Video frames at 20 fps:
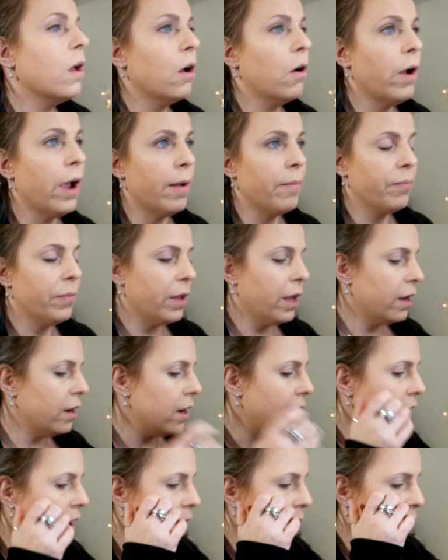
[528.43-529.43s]
Okay, and
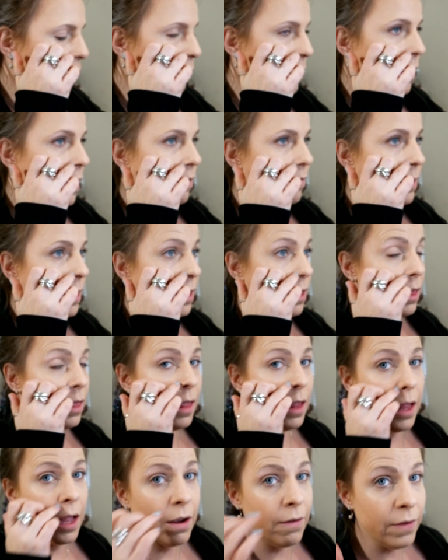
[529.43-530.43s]
now what I've been
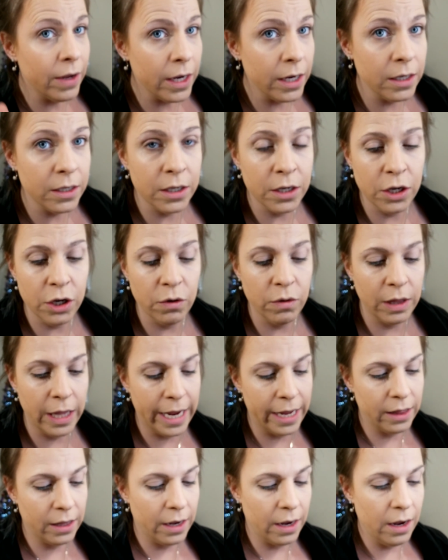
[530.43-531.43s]
loving to do
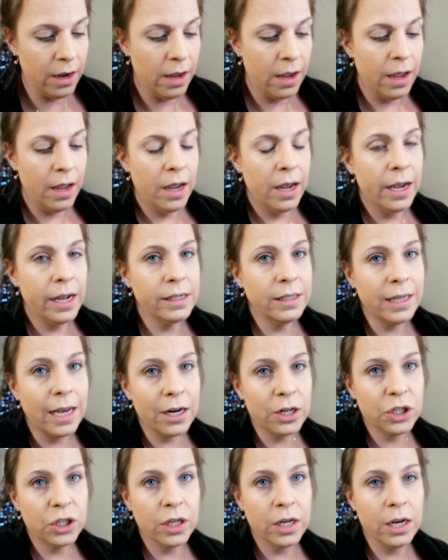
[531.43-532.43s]
lately is
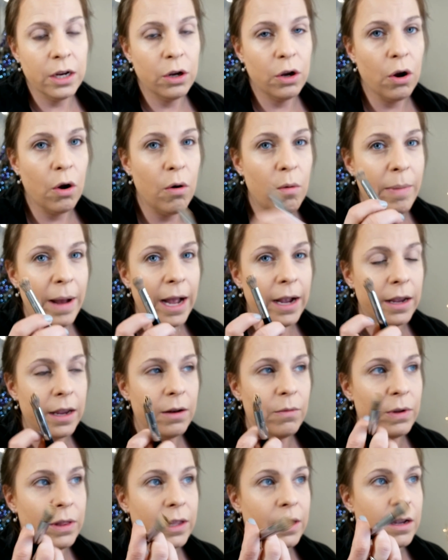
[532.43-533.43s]
actually go back
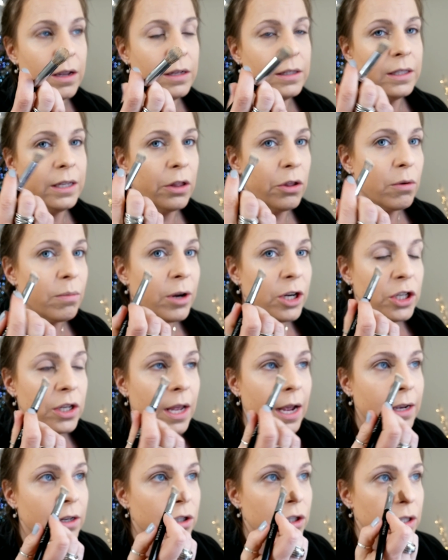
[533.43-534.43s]
in with the concealer brush that
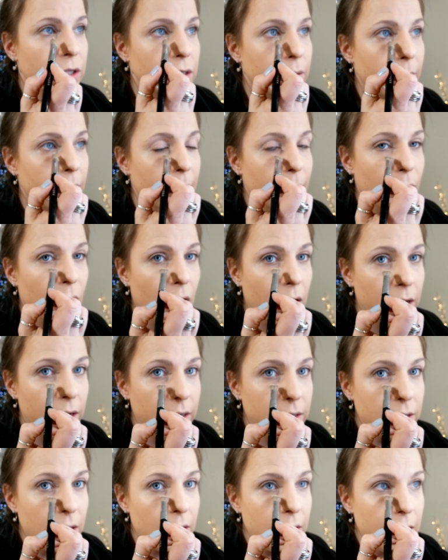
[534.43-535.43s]
has just a bit of
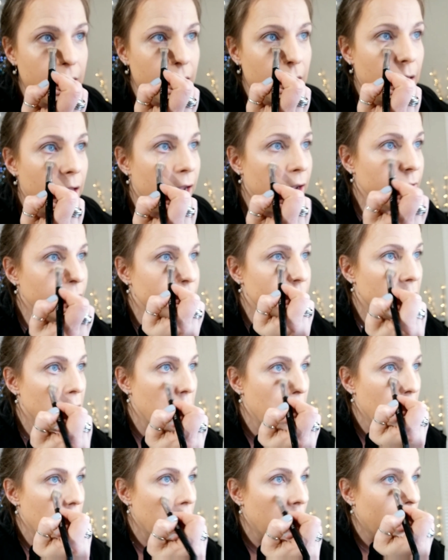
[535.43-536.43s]
product on it left
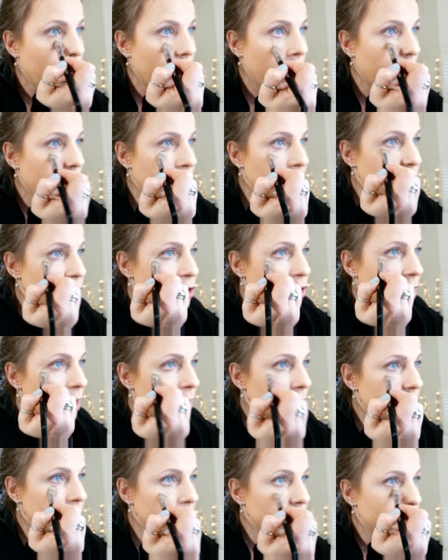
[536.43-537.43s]
and
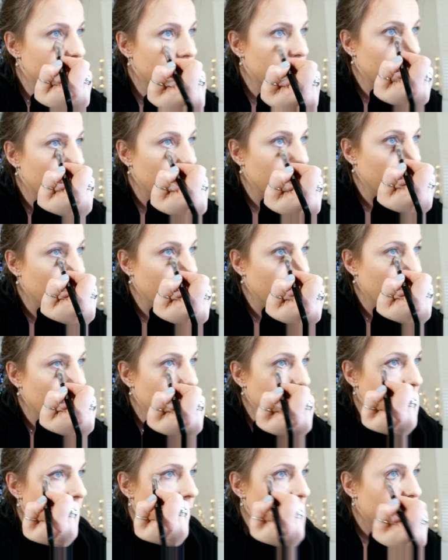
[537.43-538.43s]
just
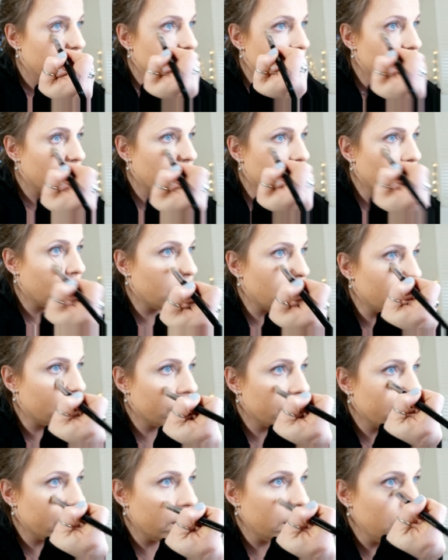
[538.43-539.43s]
go
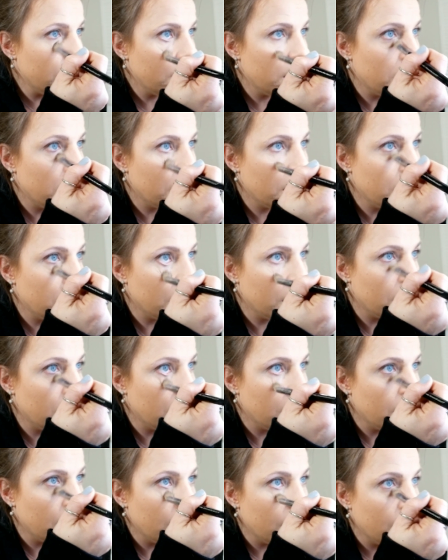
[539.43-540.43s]
over
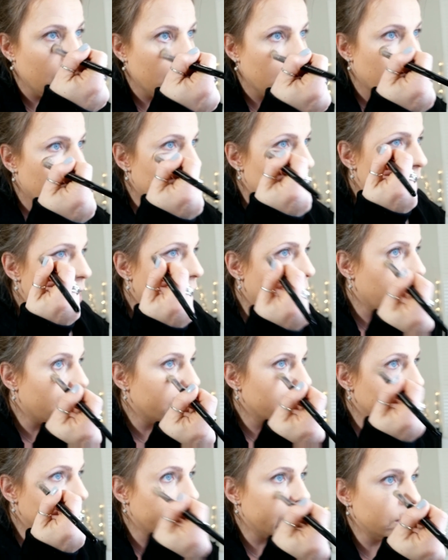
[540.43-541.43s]
and
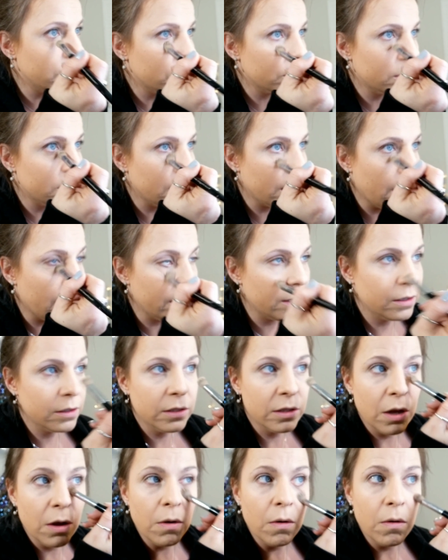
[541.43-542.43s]
highlight just again.
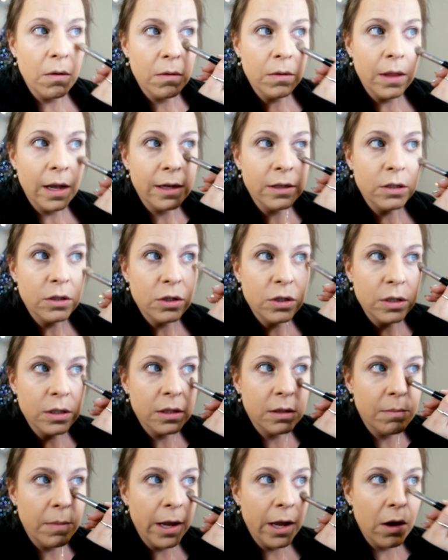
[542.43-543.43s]
So that's
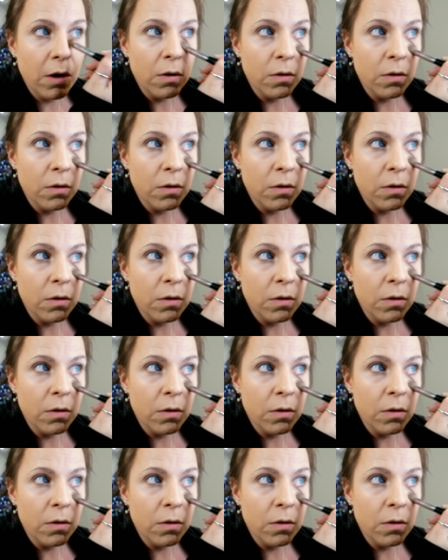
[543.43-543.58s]
just my